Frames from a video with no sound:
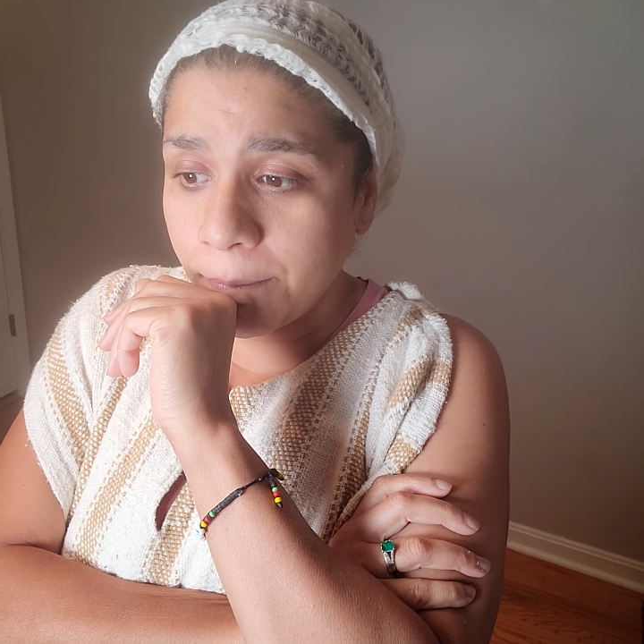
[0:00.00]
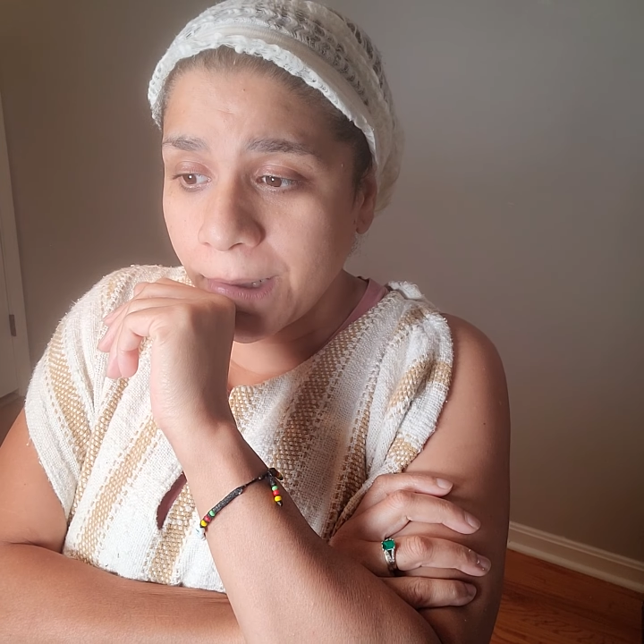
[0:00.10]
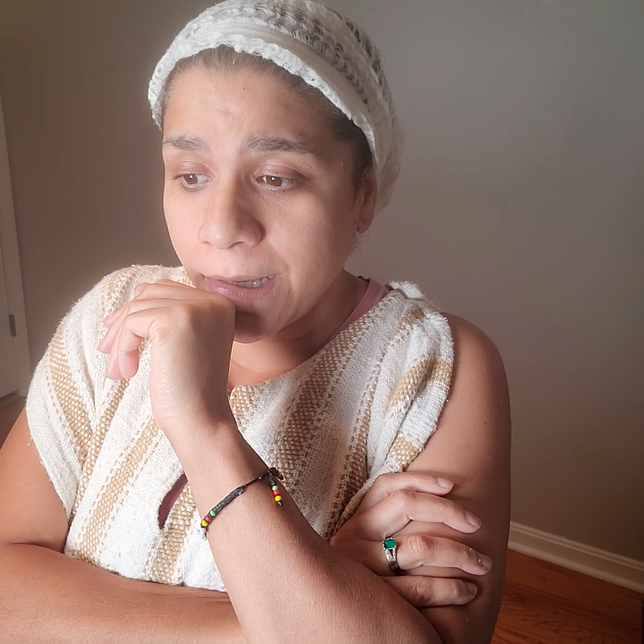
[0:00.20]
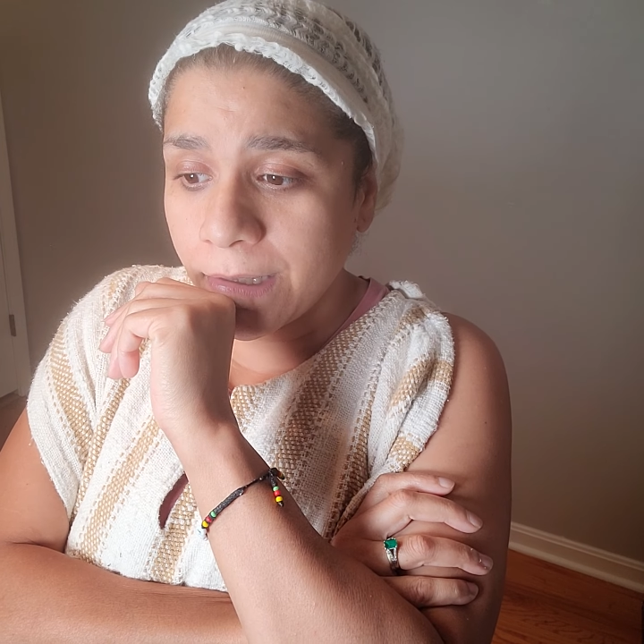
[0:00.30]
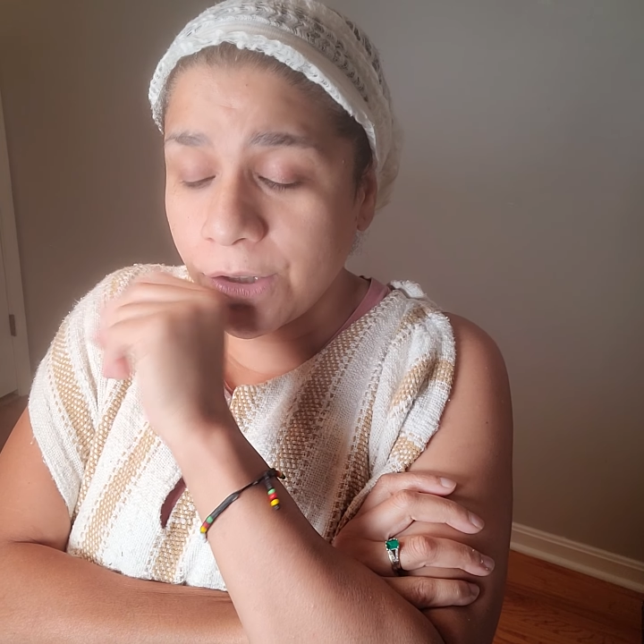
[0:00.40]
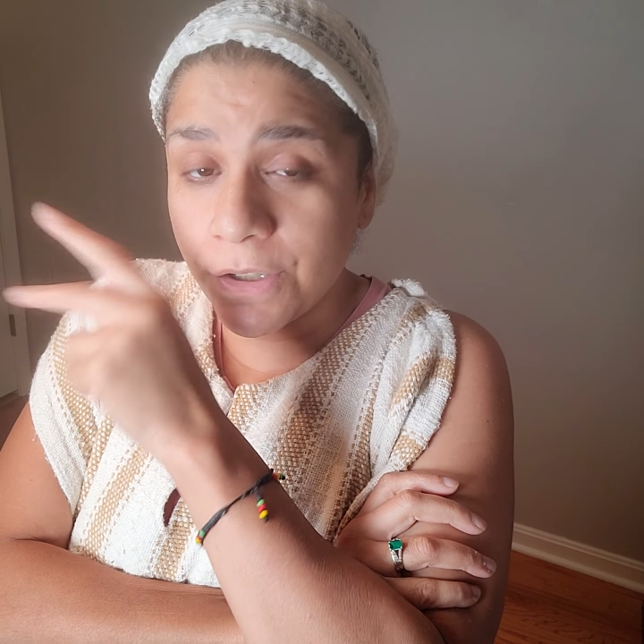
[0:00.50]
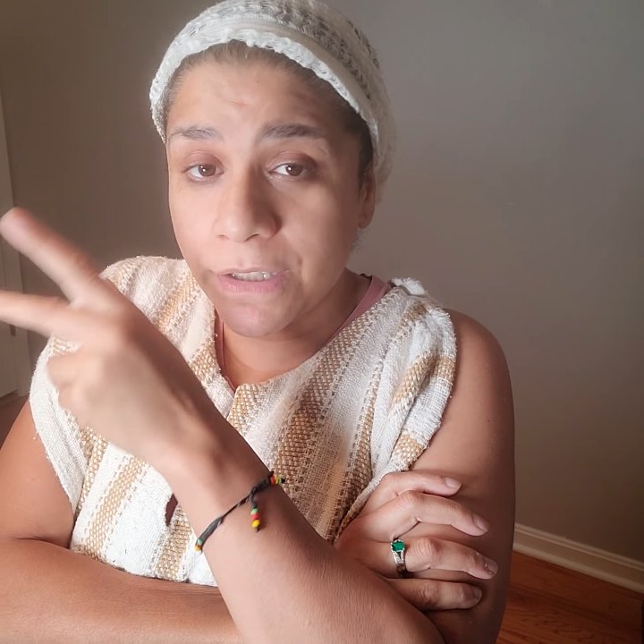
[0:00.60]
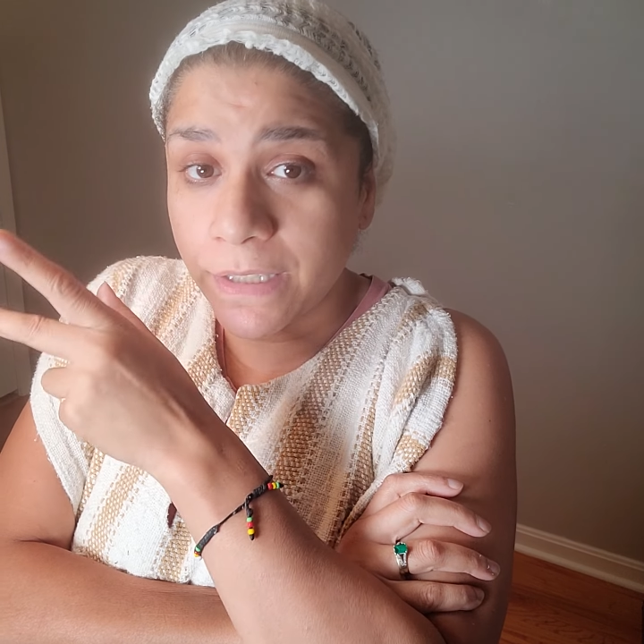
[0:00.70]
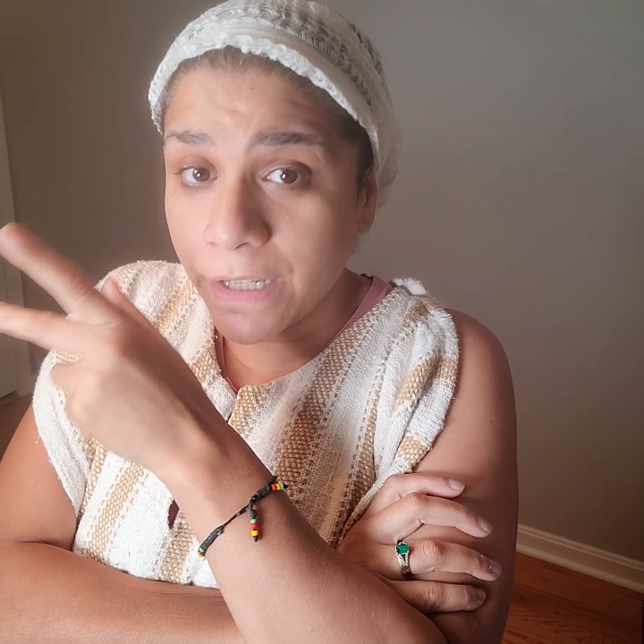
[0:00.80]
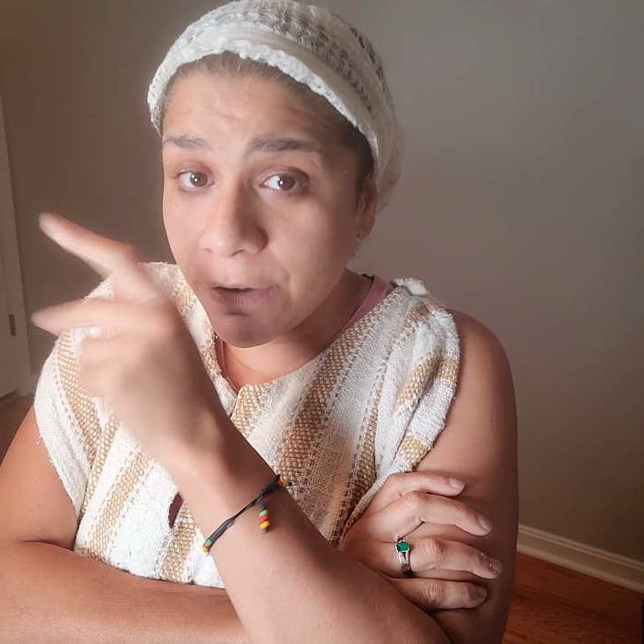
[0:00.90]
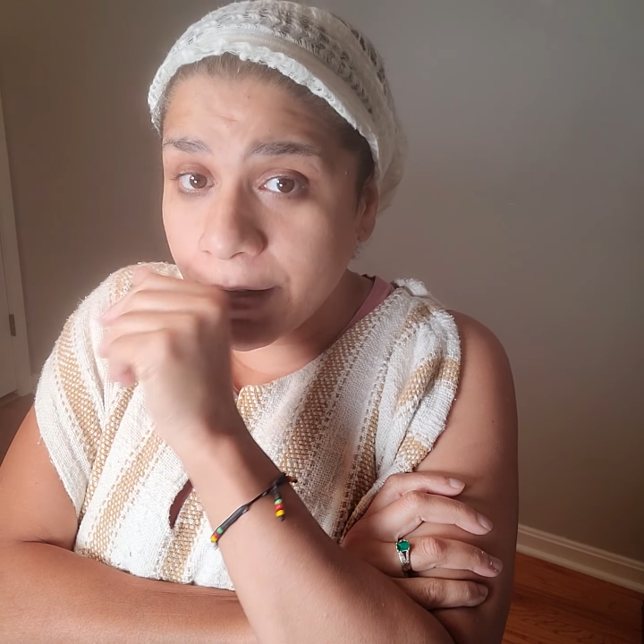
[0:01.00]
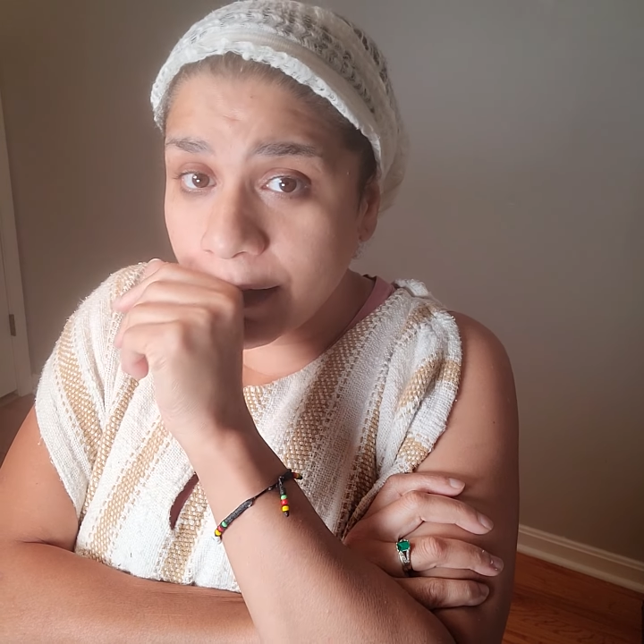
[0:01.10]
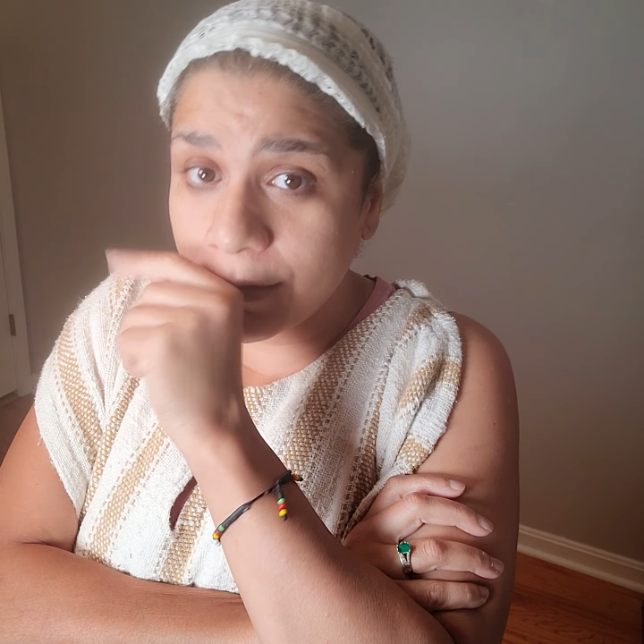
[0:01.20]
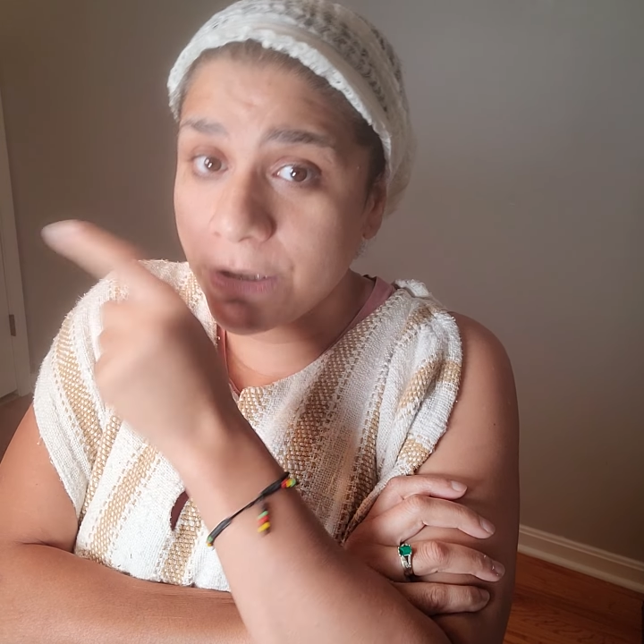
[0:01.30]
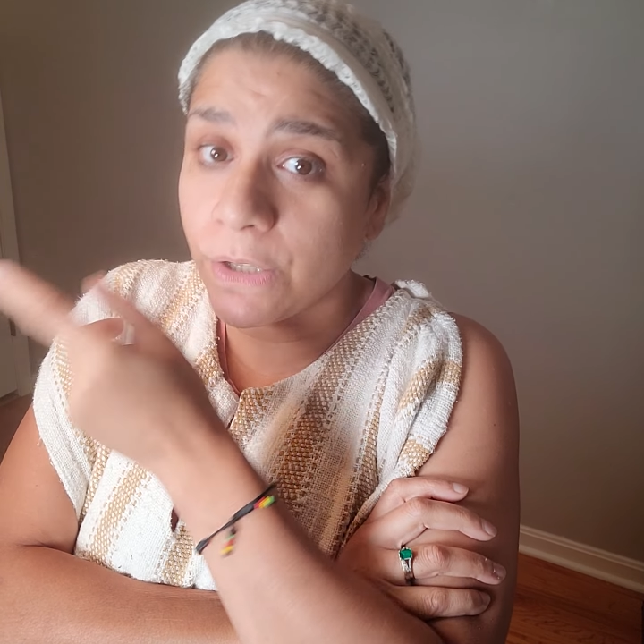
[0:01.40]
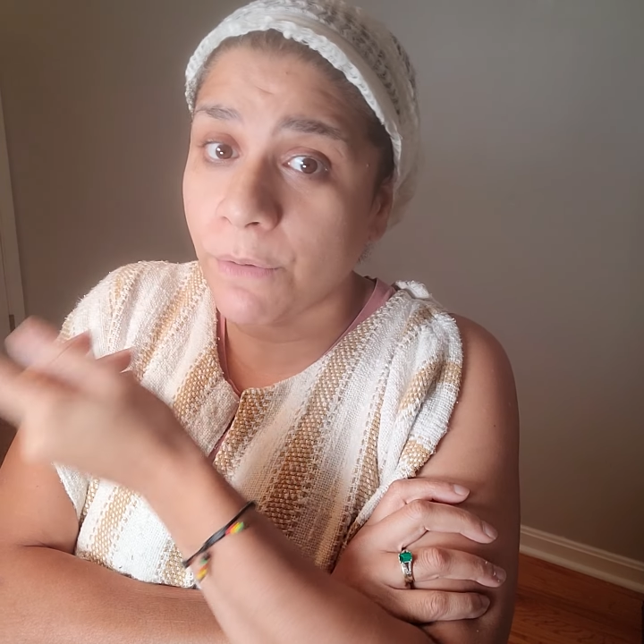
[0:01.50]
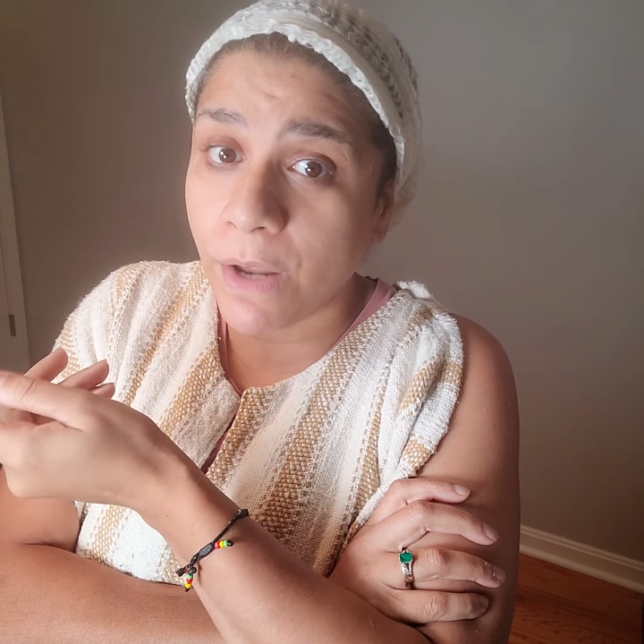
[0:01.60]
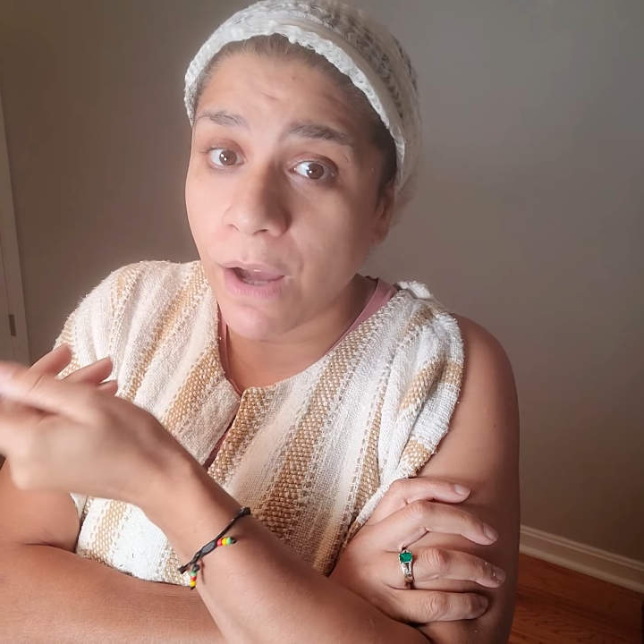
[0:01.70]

because you're just ignorant. You just don't